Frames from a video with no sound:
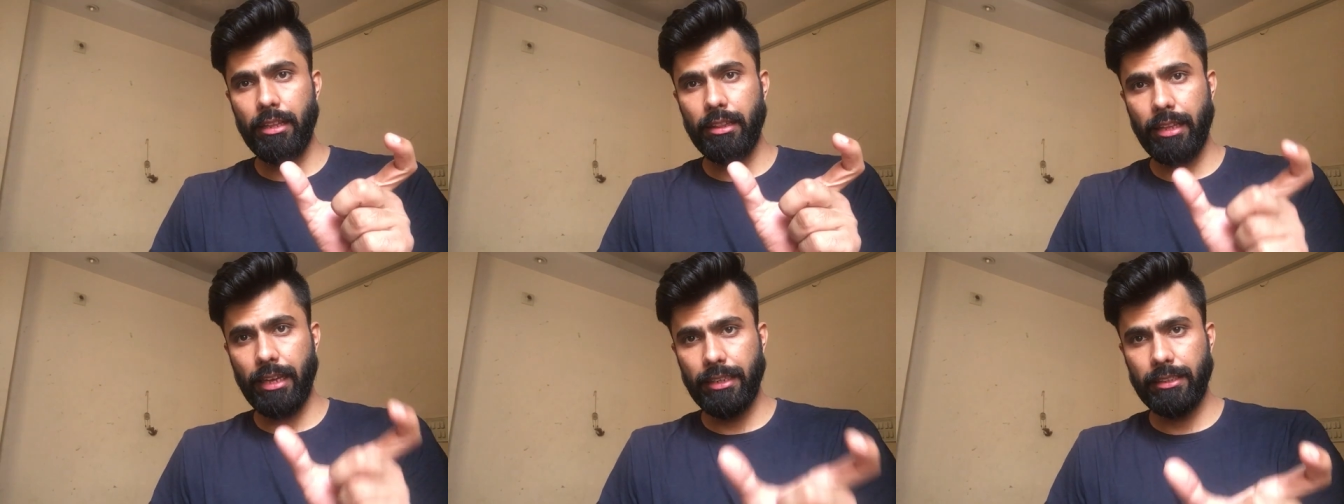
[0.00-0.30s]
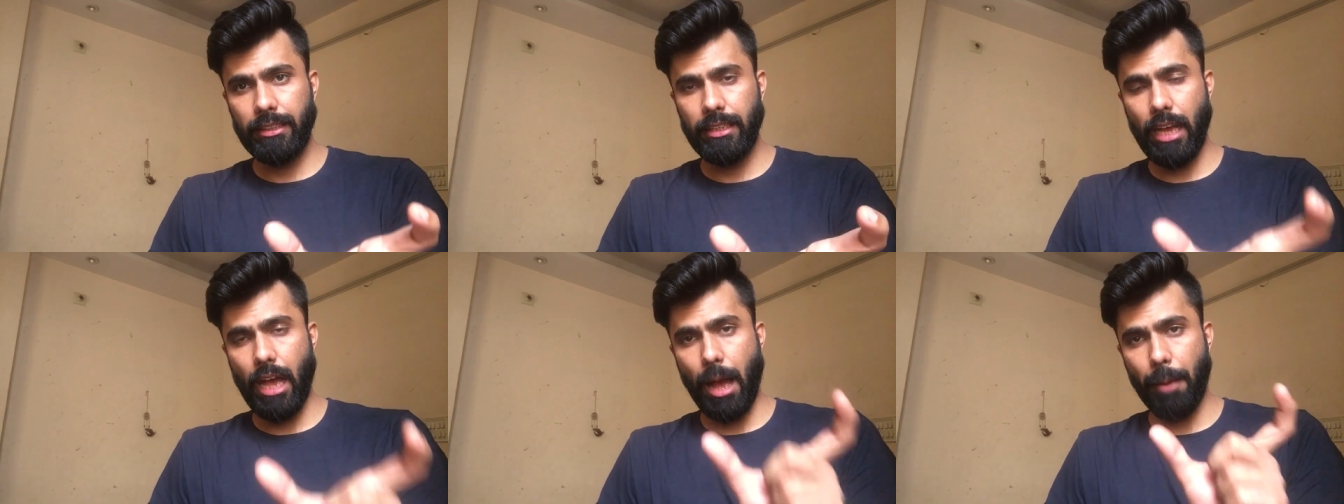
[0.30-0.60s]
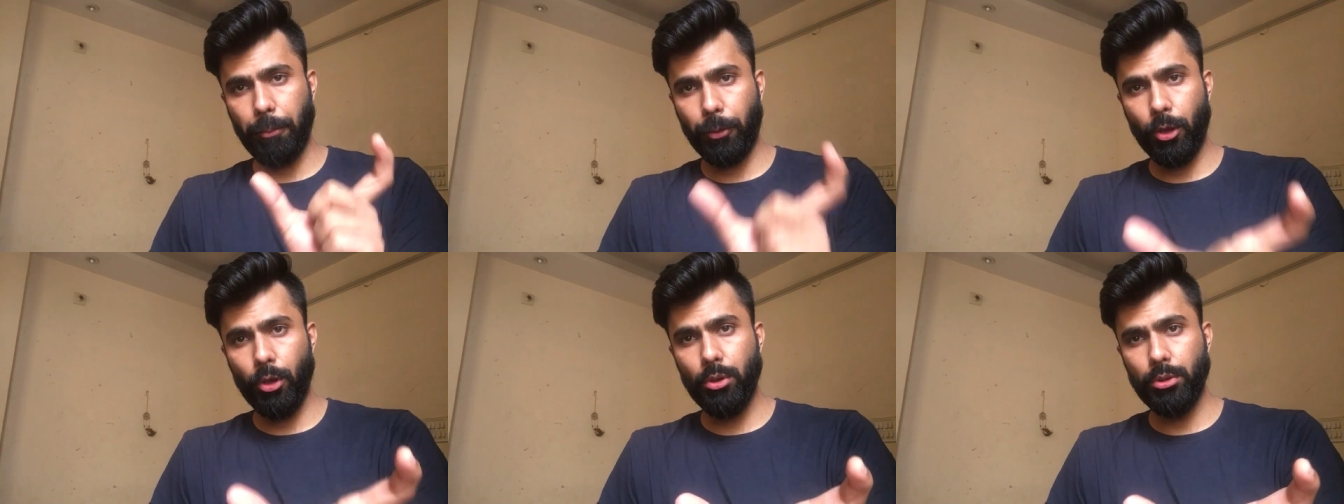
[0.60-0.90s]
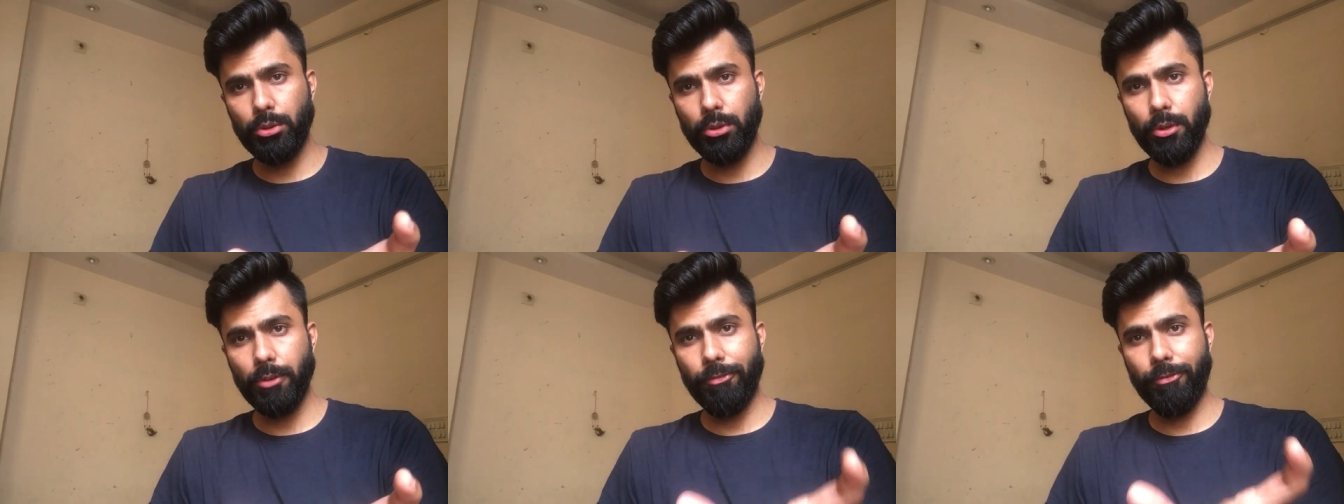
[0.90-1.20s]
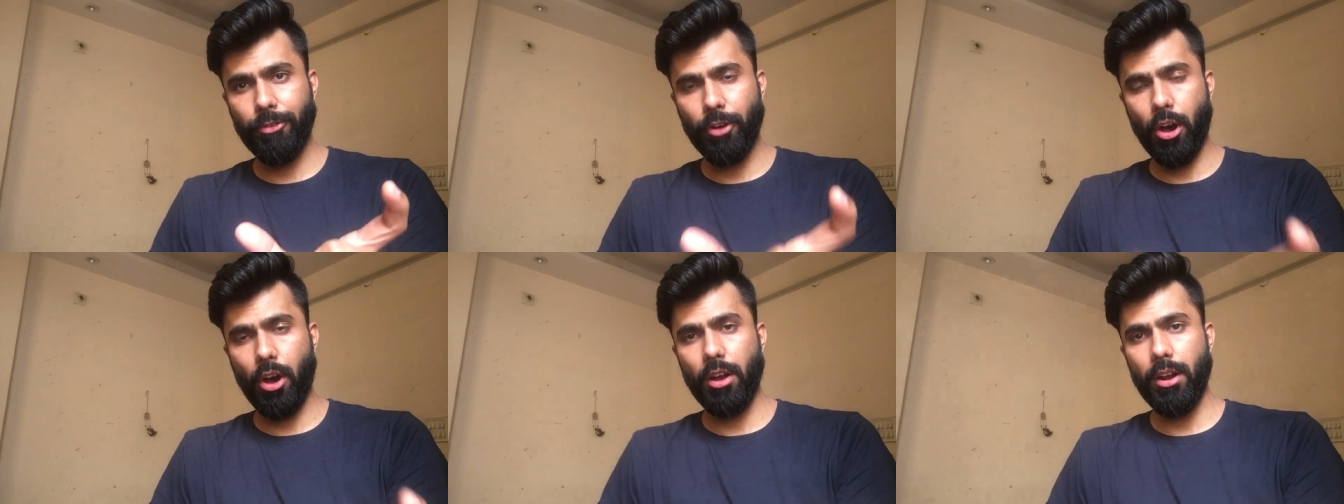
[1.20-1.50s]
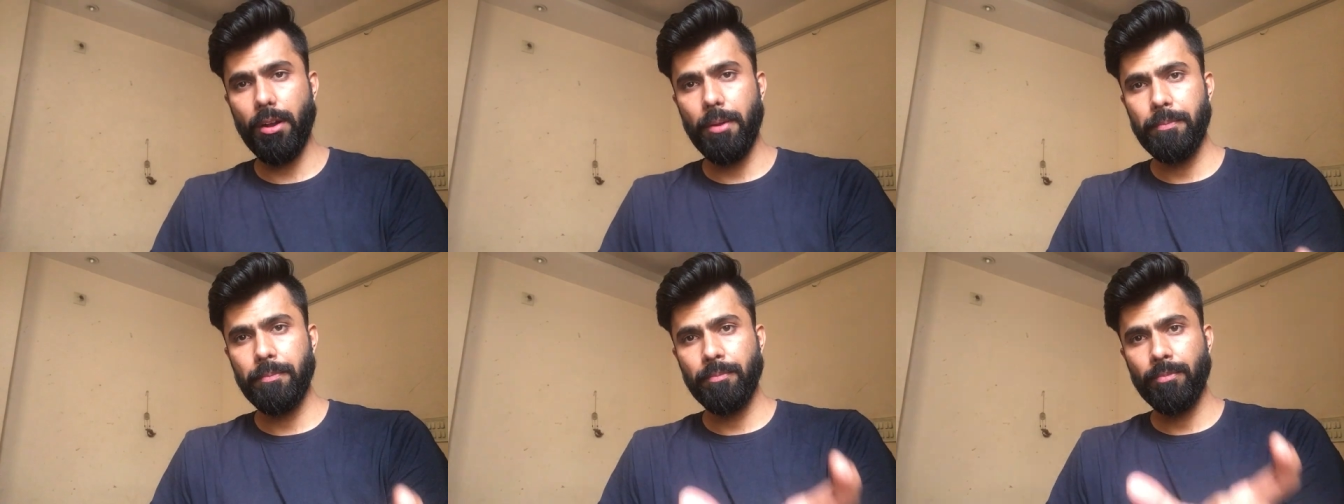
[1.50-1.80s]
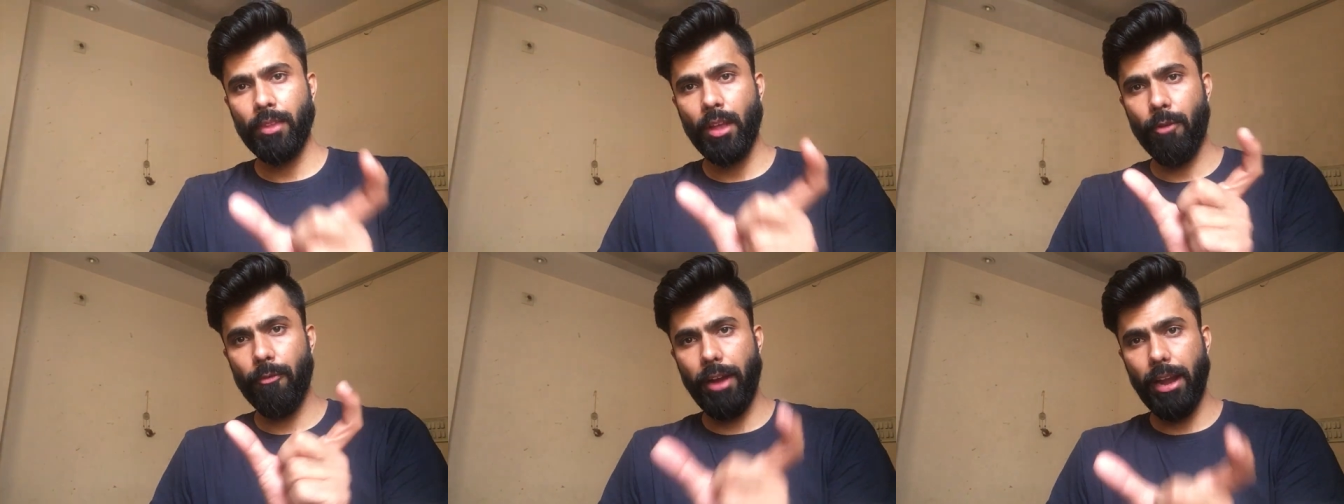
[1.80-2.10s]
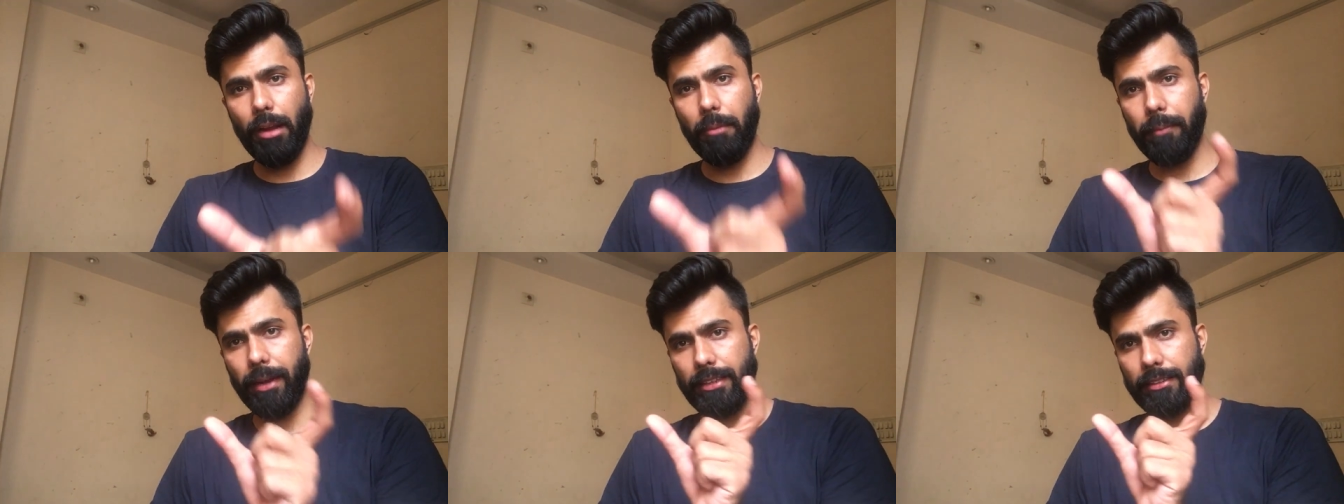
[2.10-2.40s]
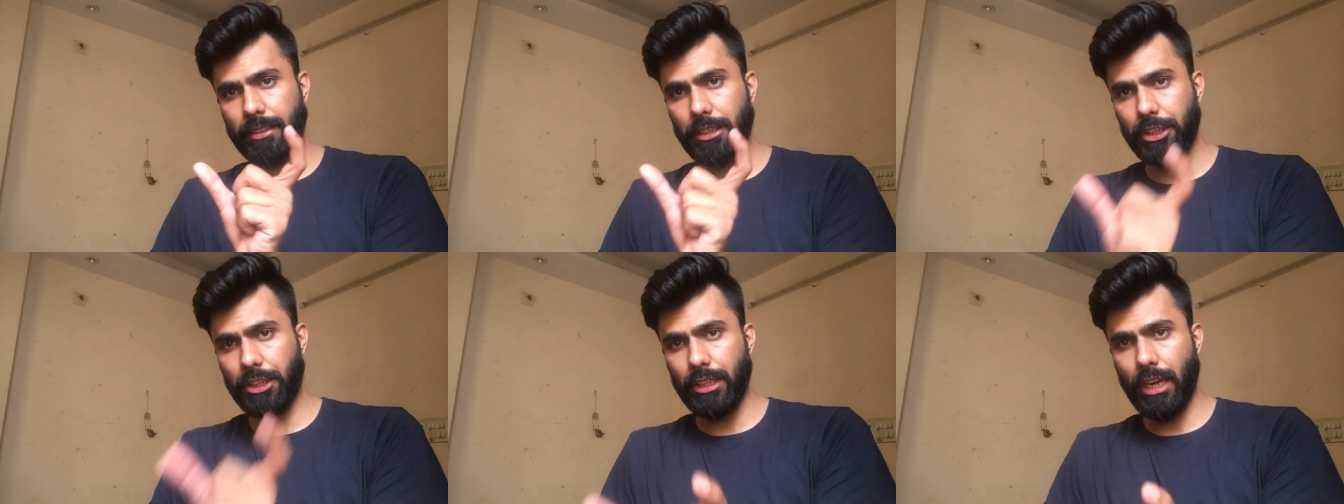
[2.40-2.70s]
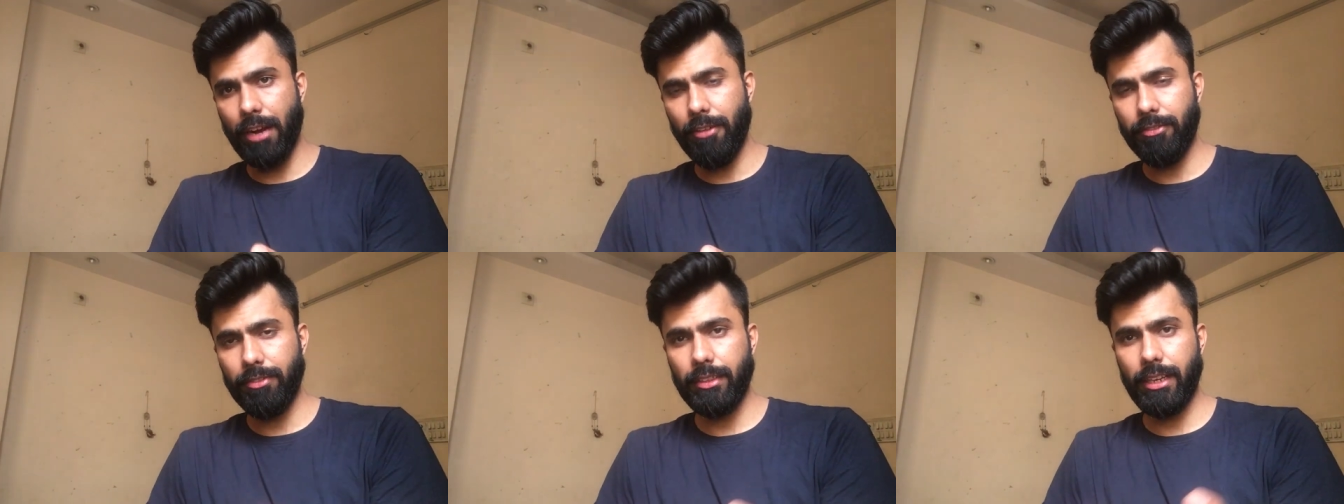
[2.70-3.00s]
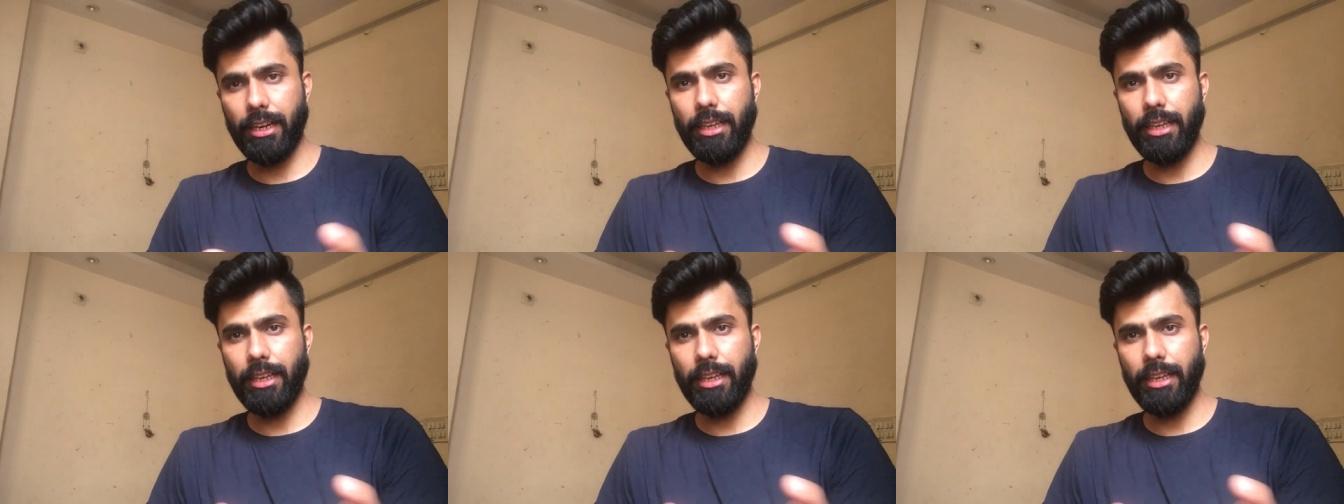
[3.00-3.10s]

There is the Abkürzung for Weltmeisterschaft,